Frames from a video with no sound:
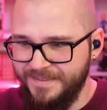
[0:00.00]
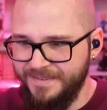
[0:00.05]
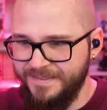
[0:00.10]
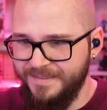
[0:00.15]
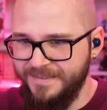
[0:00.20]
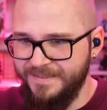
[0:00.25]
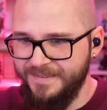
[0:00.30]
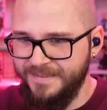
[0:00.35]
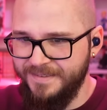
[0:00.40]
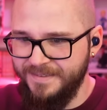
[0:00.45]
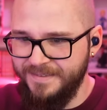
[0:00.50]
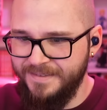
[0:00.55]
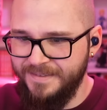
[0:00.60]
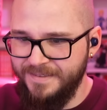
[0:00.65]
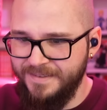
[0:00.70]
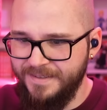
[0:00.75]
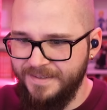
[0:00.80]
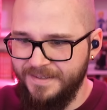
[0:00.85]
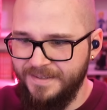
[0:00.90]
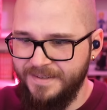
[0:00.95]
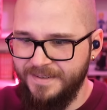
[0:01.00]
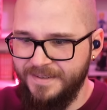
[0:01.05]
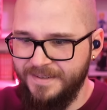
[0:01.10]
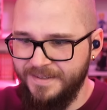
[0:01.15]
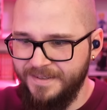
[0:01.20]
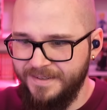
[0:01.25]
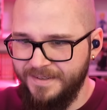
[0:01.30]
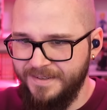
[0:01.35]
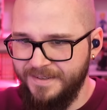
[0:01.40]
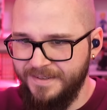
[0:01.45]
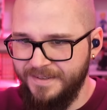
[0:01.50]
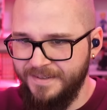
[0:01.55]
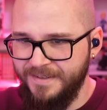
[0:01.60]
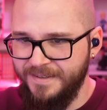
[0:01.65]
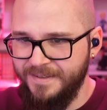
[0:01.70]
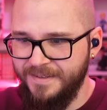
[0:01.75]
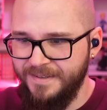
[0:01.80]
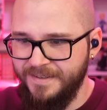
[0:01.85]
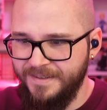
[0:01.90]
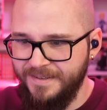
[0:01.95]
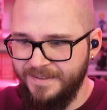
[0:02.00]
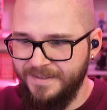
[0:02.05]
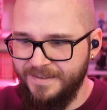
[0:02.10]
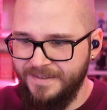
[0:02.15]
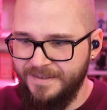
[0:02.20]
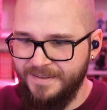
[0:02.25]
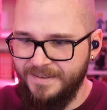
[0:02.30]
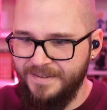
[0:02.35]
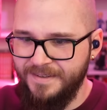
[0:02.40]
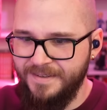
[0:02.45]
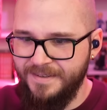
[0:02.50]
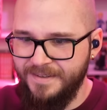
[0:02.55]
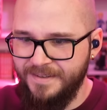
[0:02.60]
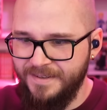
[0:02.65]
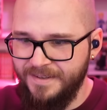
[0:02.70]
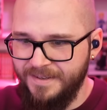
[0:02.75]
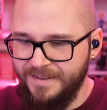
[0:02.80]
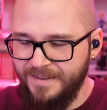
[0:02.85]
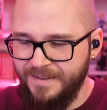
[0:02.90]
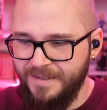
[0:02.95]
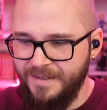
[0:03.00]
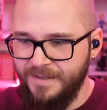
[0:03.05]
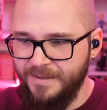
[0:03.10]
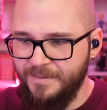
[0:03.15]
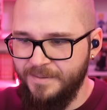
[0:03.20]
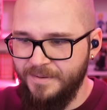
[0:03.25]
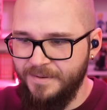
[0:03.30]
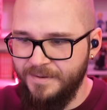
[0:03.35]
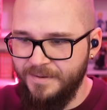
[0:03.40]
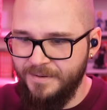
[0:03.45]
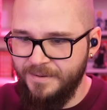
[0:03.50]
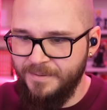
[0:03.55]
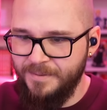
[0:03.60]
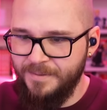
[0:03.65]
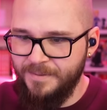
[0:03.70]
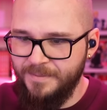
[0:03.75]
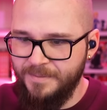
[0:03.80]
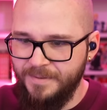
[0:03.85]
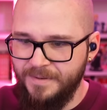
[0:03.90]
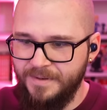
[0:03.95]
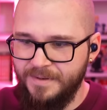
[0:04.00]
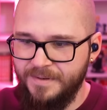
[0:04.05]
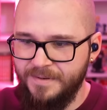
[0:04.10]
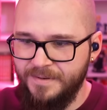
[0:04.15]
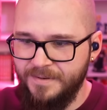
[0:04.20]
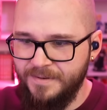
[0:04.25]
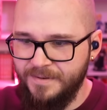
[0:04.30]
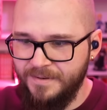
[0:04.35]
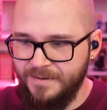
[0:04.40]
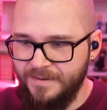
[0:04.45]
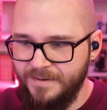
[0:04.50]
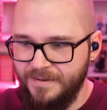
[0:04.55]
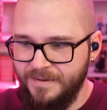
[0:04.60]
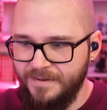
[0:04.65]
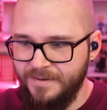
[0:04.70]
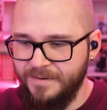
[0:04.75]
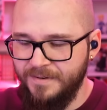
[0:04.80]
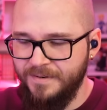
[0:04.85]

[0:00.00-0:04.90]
No one is speaking in this clip.